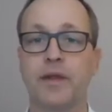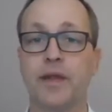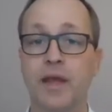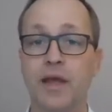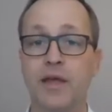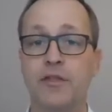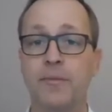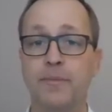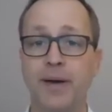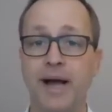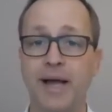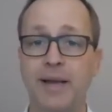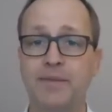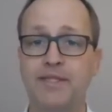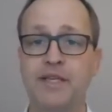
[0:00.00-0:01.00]
The
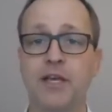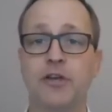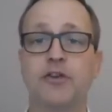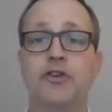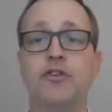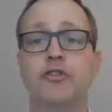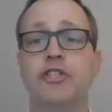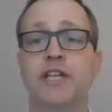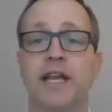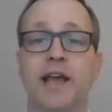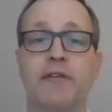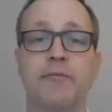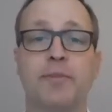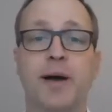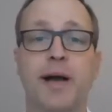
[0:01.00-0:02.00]
pipes usually
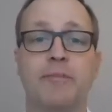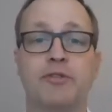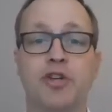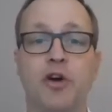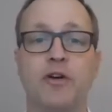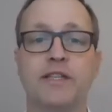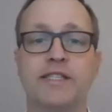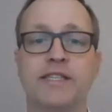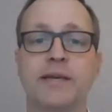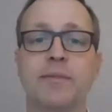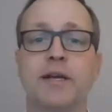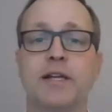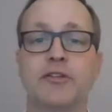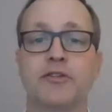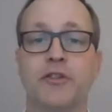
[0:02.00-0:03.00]
have pipe joints
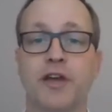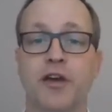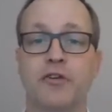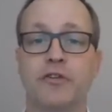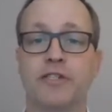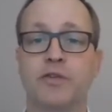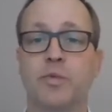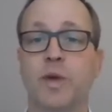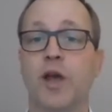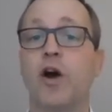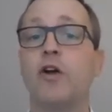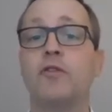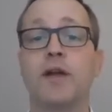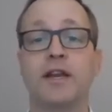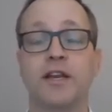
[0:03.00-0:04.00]
similar to those we
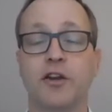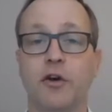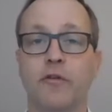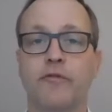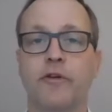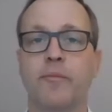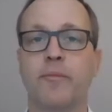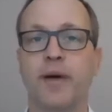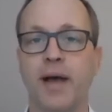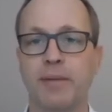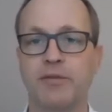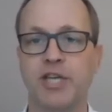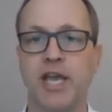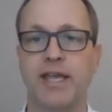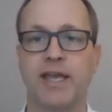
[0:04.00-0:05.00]
already know from pipe
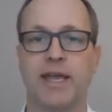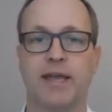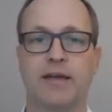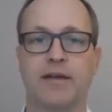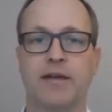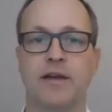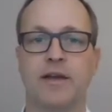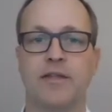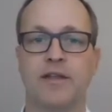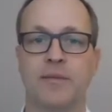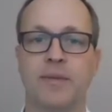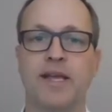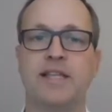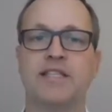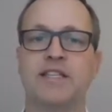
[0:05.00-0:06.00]
jacking. That
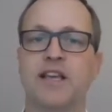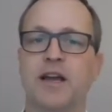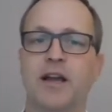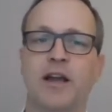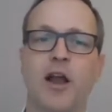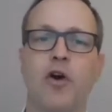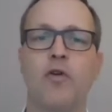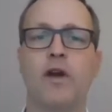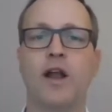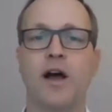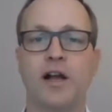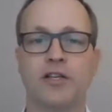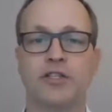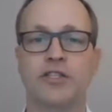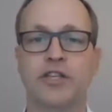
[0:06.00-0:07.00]
means no
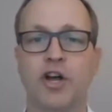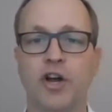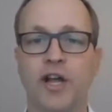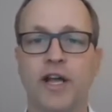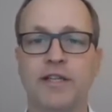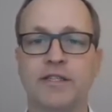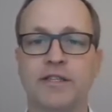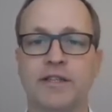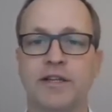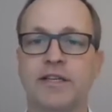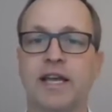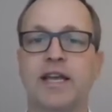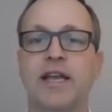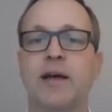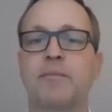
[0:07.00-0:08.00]
large sockets that
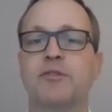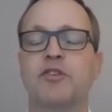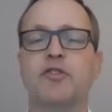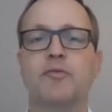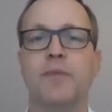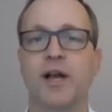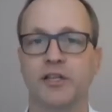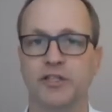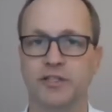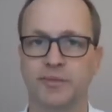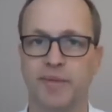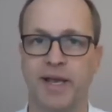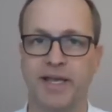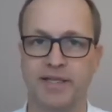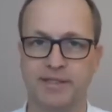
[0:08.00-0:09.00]
take up too much
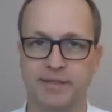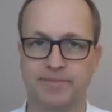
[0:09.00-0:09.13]
space.